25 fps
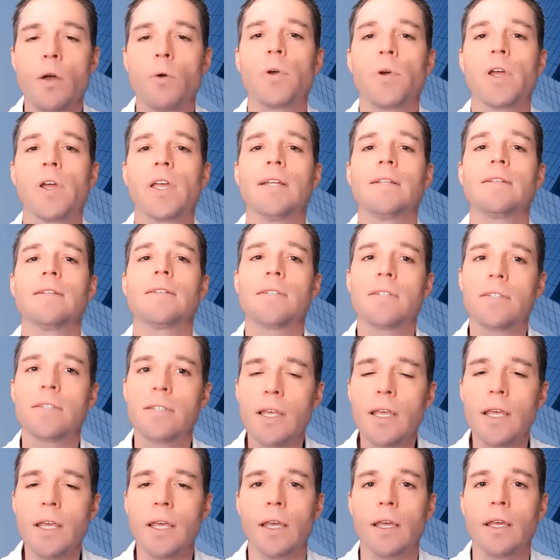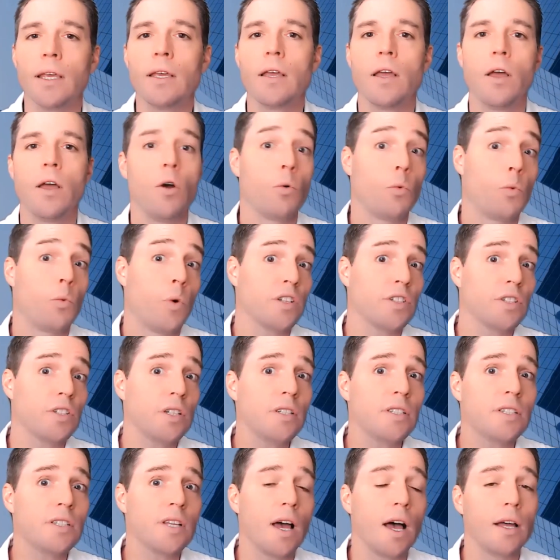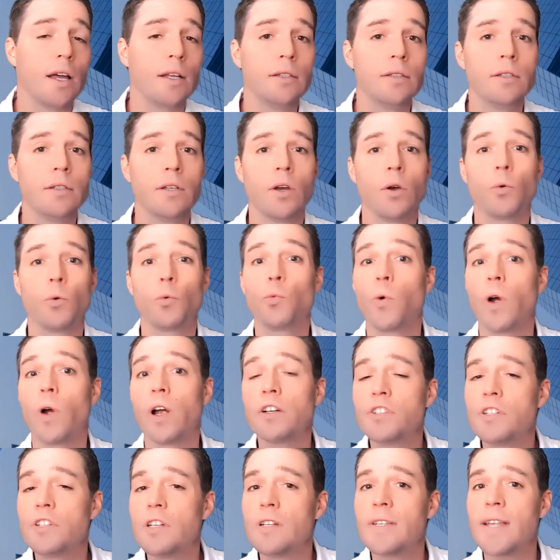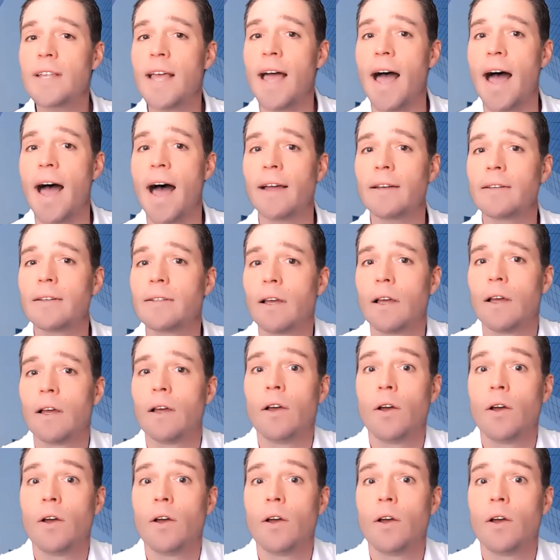we can see what she's done, where she's at,